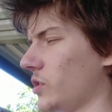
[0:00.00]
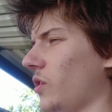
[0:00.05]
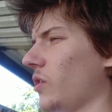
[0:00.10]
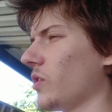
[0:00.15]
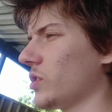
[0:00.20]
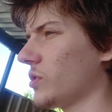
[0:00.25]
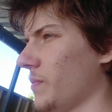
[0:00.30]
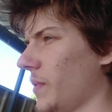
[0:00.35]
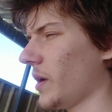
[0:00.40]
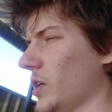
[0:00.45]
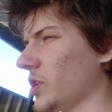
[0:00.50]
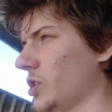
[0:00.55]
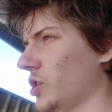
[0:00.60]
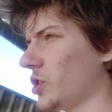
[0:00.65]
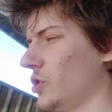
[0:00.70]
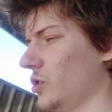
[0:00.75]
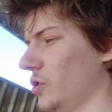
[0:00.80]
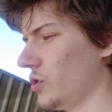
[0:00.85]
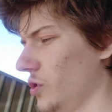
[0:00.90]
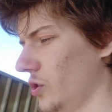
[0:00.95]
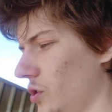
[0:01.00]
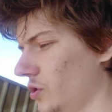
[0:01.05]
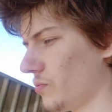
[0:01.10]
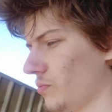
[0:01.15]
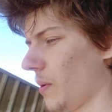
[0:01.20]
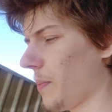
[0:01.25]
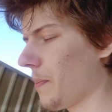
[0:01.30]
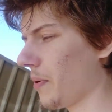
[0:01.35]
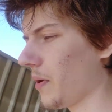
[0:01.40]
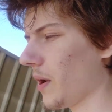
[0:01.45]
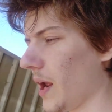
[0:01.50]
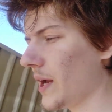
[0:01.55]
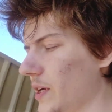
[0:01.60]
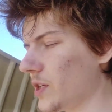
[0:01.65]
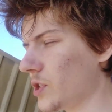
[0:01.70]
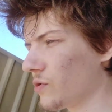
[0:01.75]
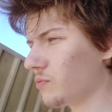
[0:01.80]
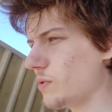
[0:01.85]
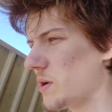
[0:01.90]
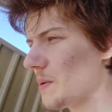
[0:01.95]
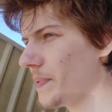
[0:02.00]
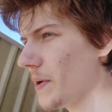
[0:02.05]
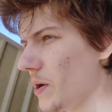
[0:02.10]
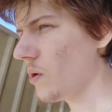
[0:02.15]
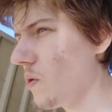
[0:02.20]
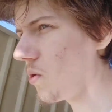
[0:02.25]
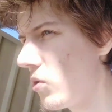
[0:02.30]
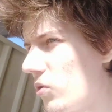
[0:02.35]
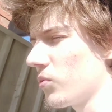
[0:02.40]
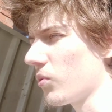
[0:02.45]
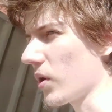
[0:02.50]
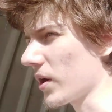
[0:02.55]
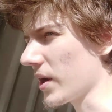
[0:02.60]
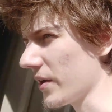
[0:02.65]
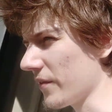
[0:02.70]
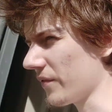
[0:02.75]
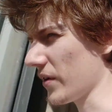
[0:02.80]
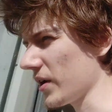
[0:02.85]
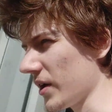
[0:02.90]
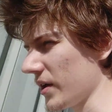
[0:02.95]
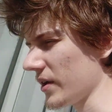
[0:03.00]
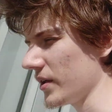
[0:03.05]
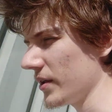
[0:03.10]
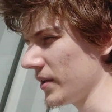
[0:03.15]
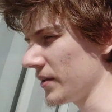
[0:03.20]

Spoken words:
not as much to replace, rebuild, whatever.